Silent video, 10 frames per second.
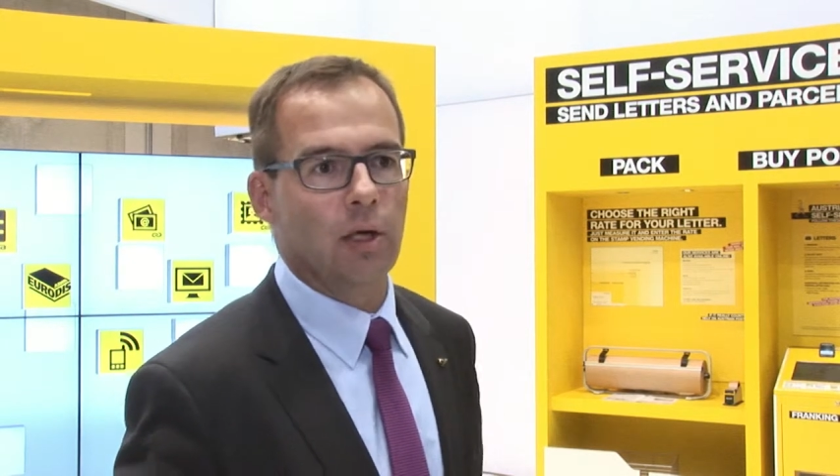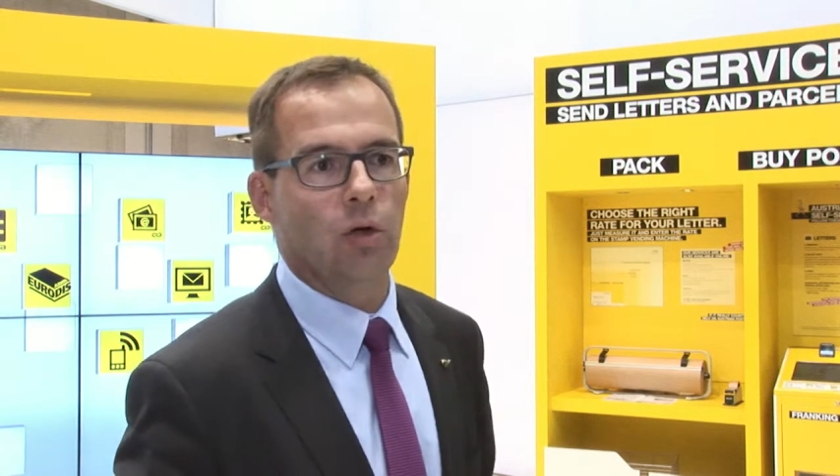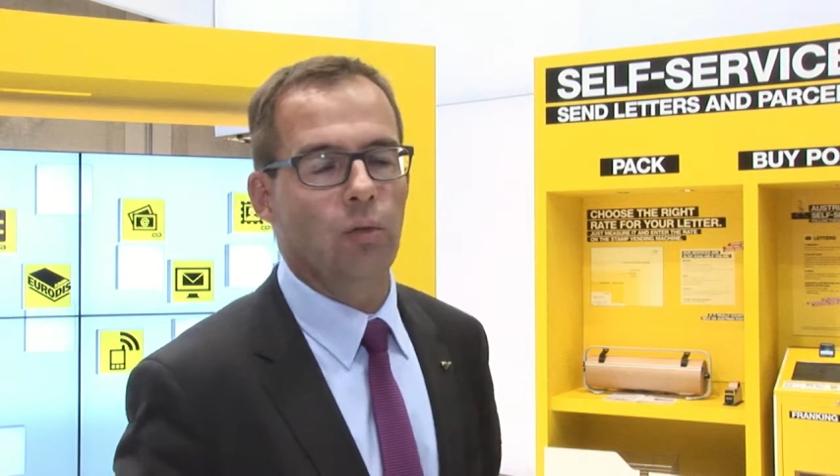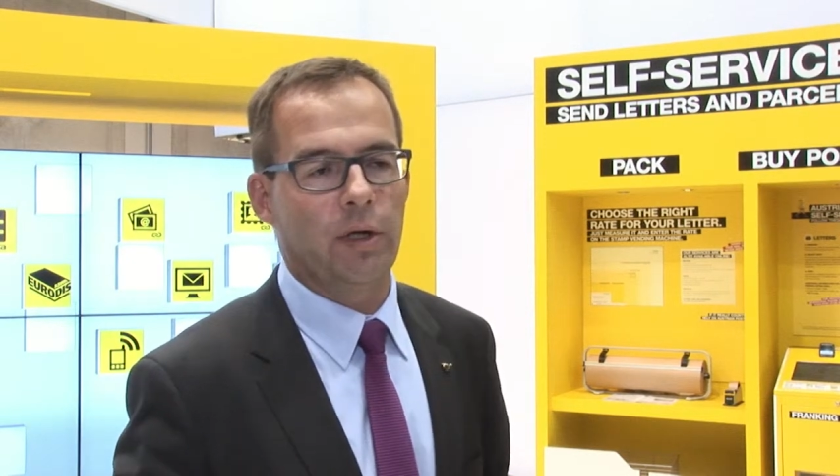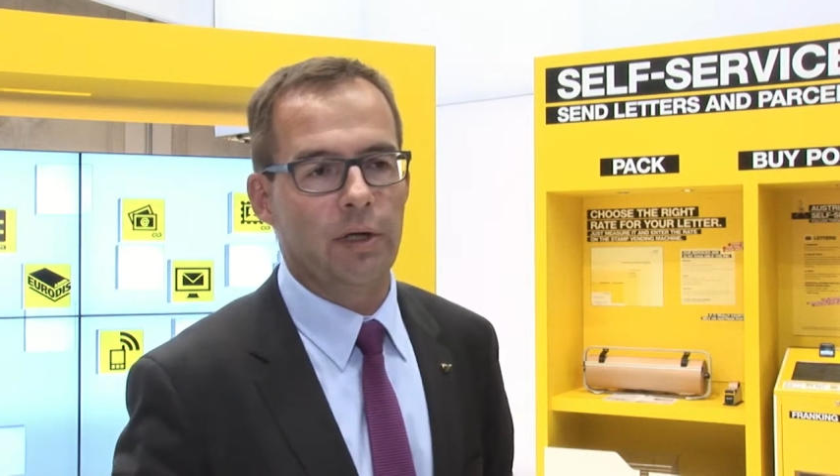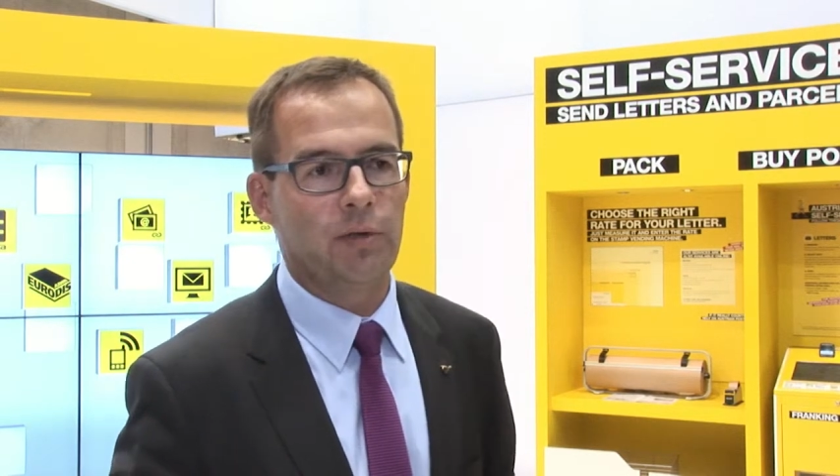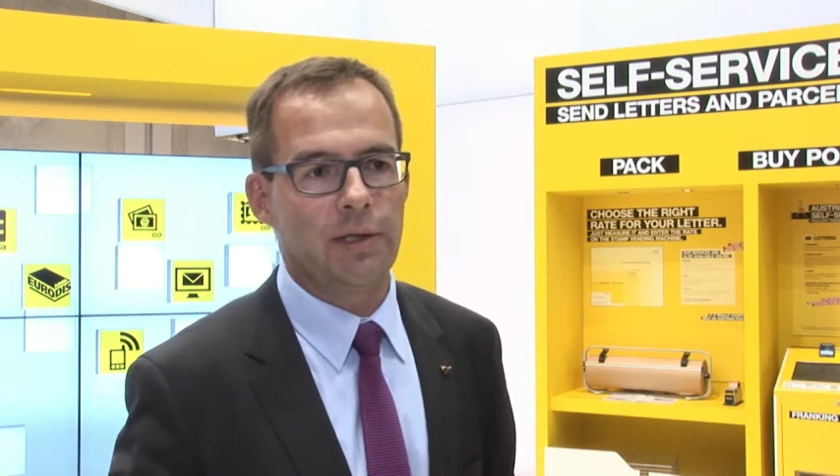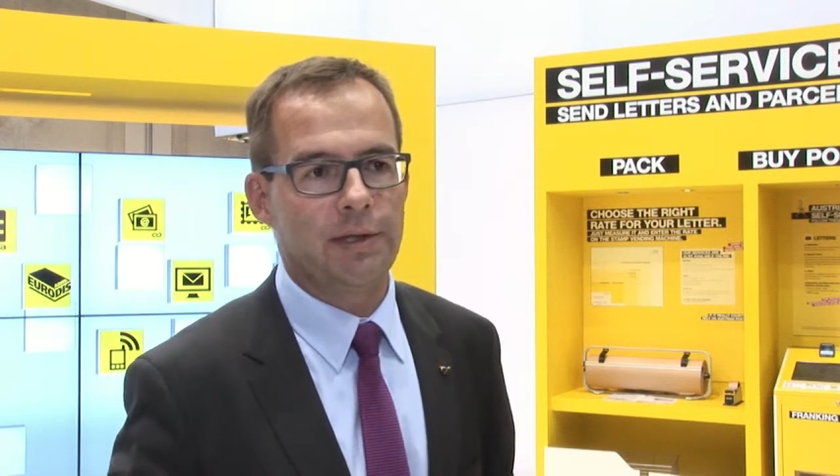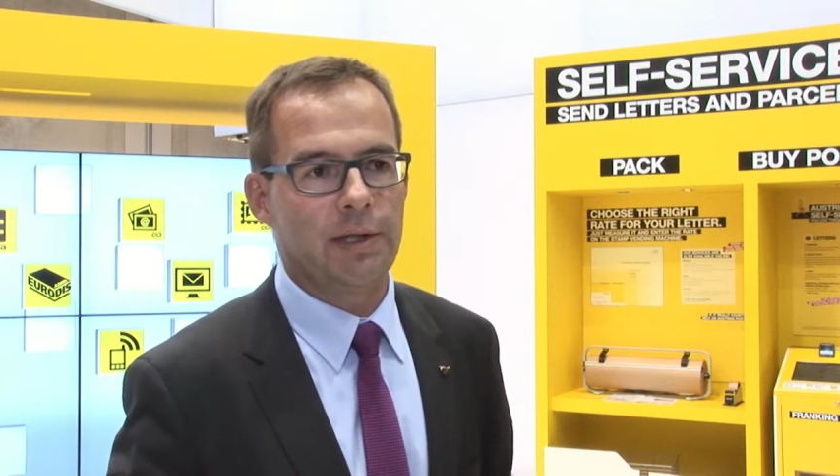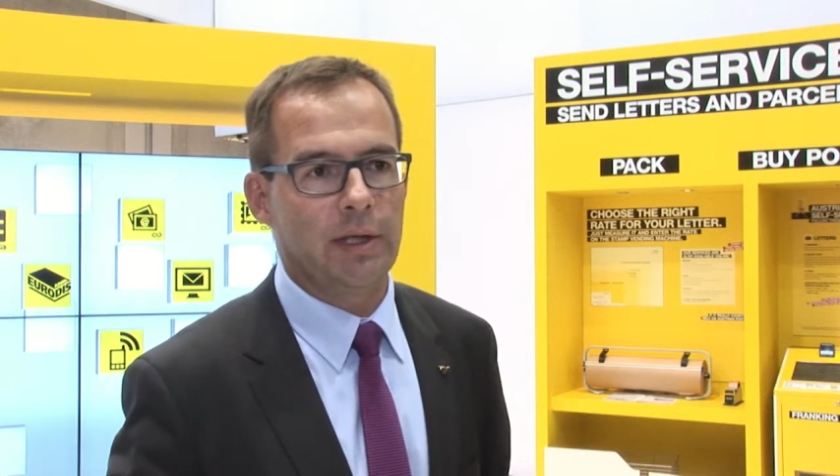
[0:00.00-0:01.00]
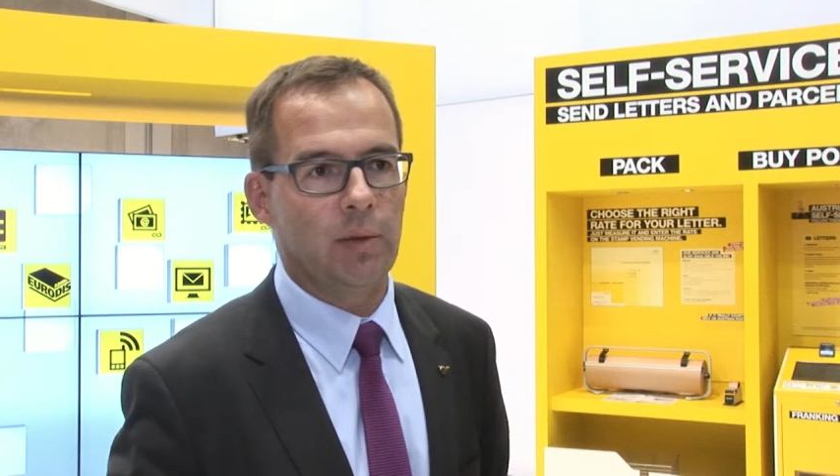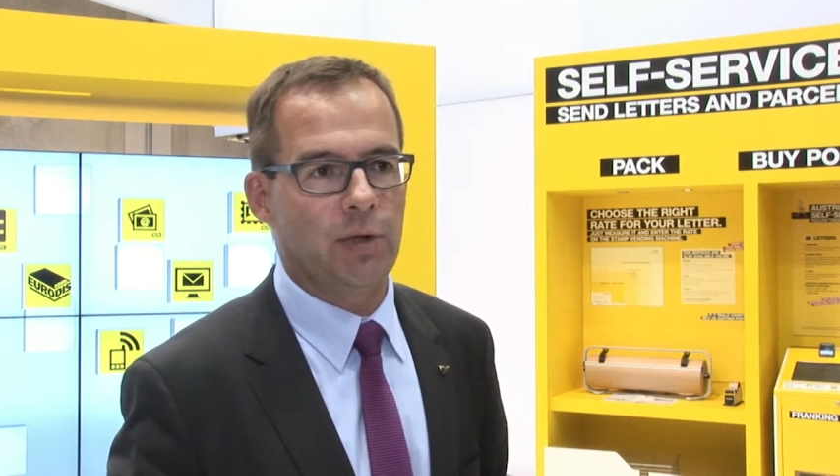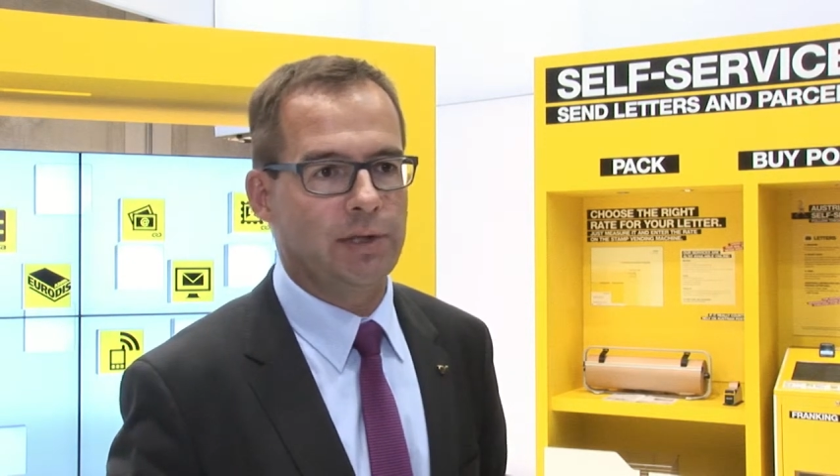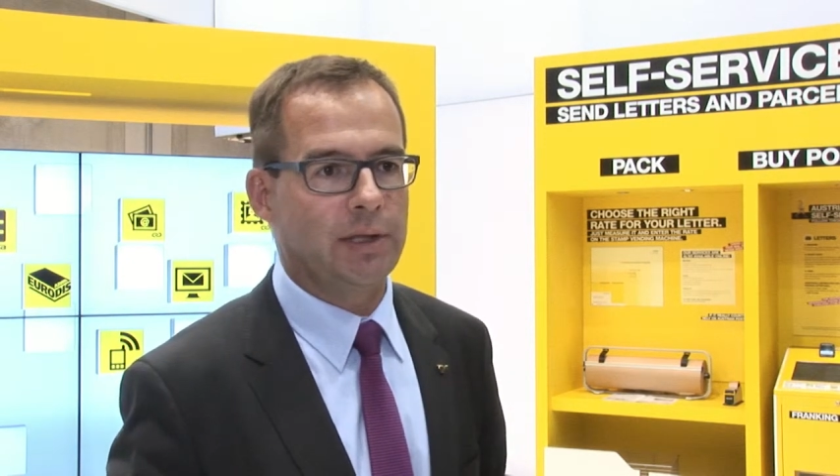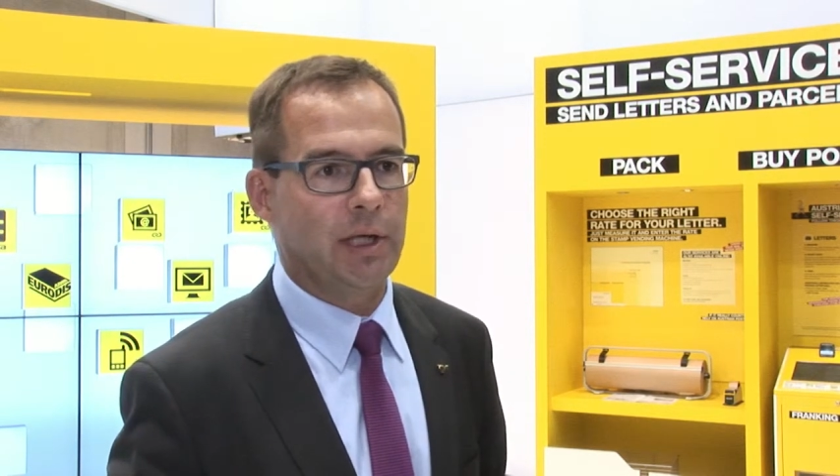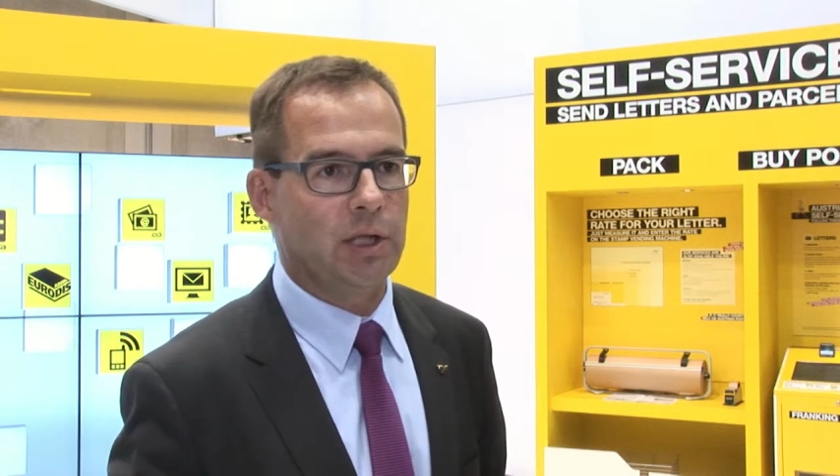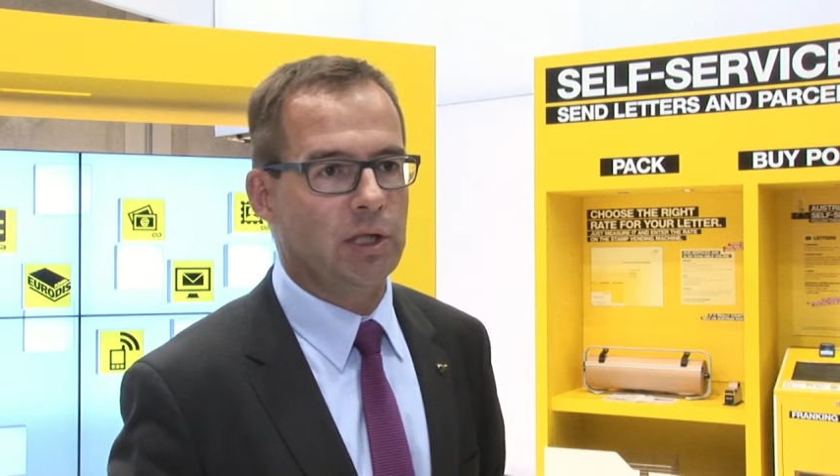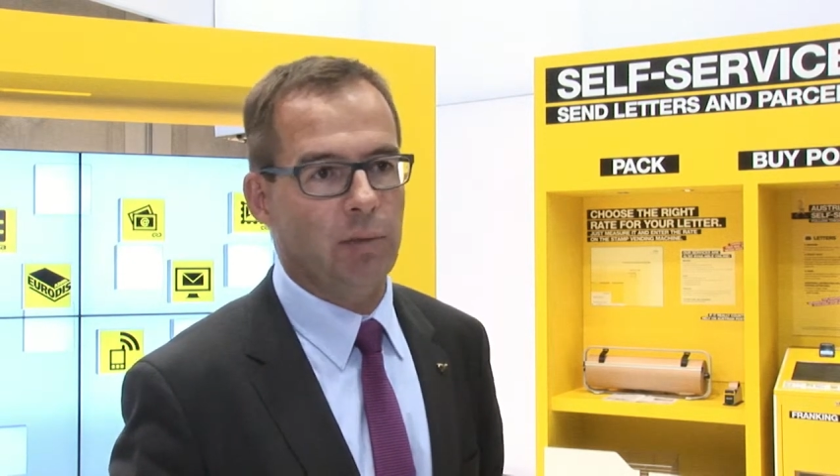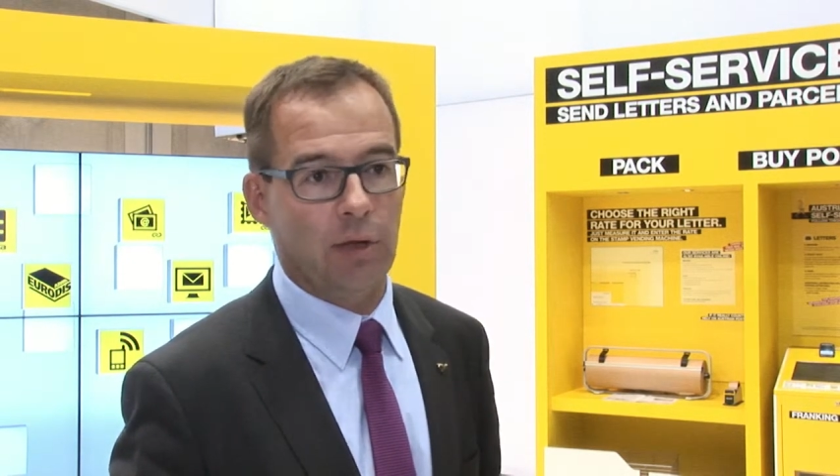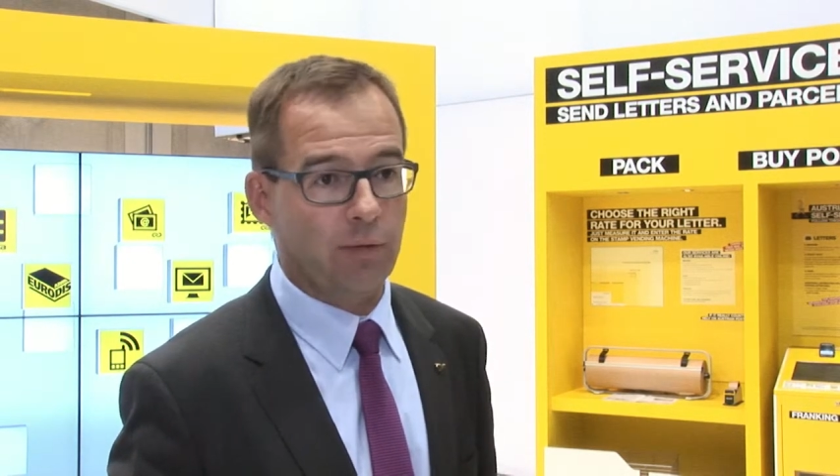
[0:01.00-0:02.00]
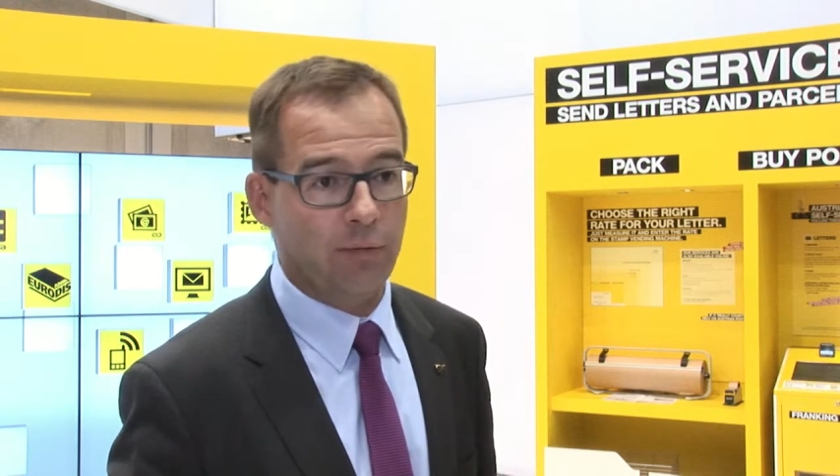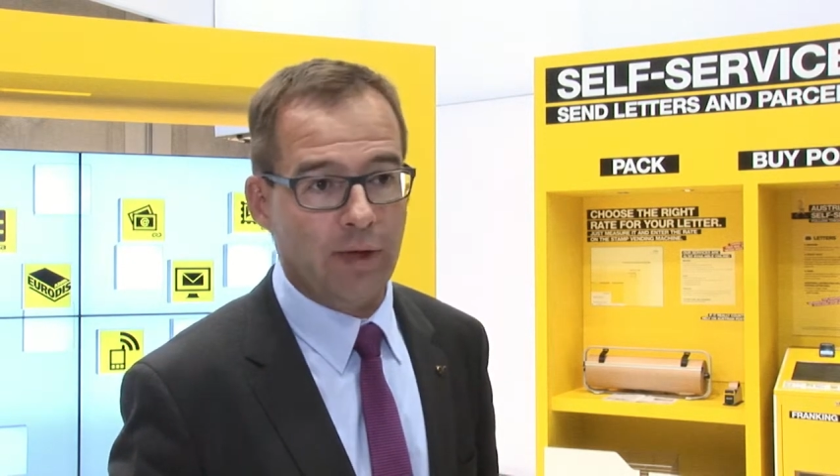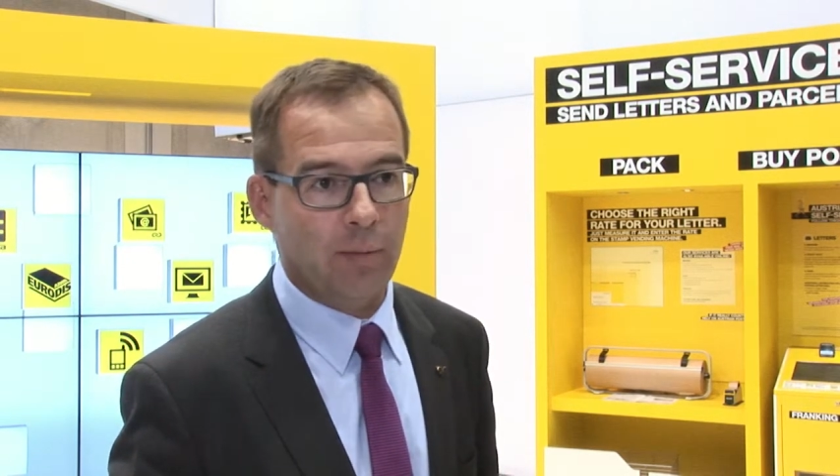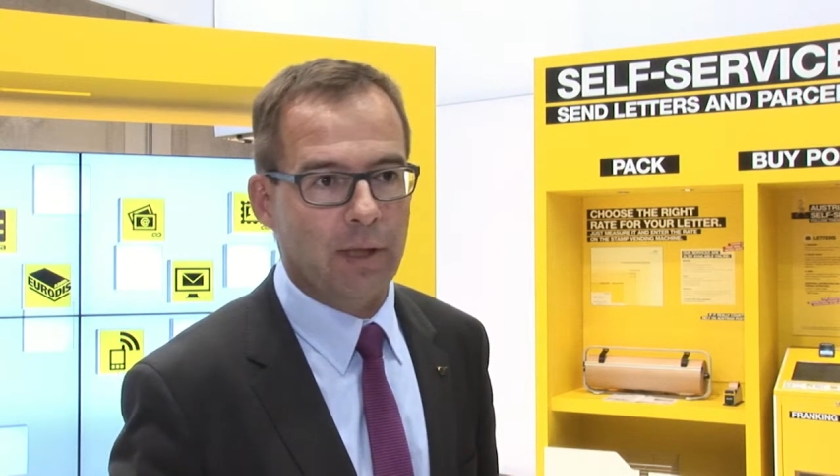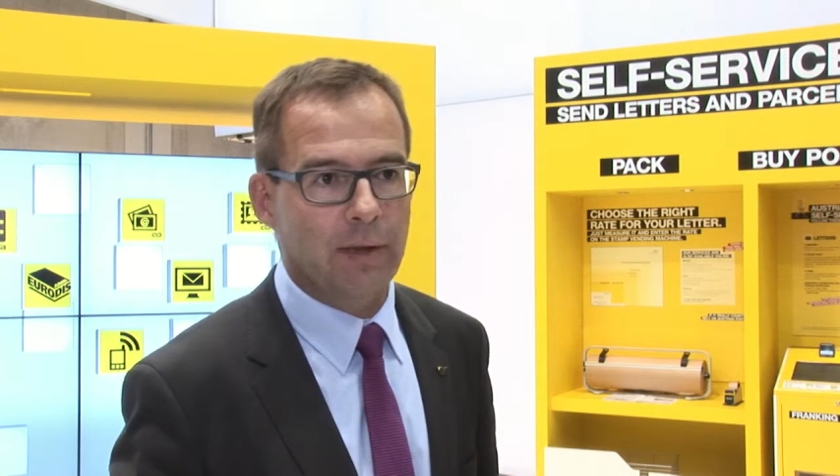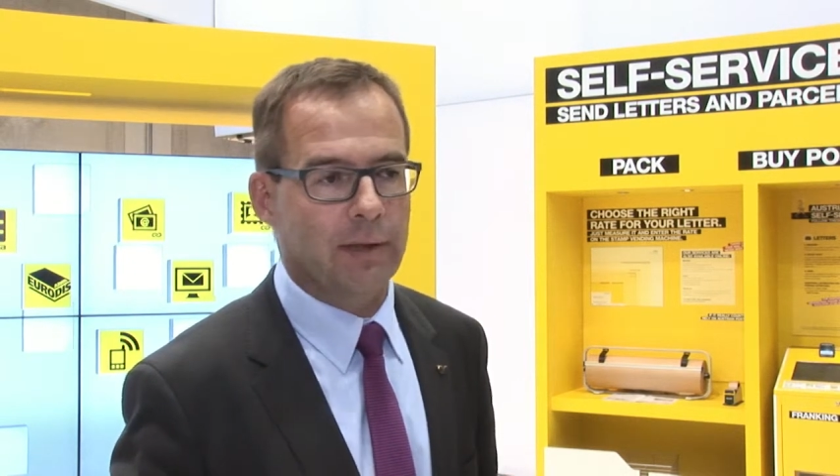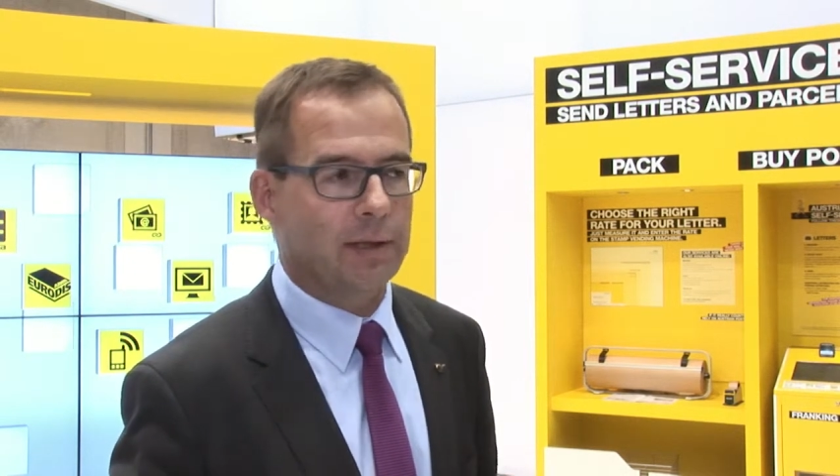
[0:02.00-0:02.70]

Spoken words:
who were interested in the presentation about fulfillment.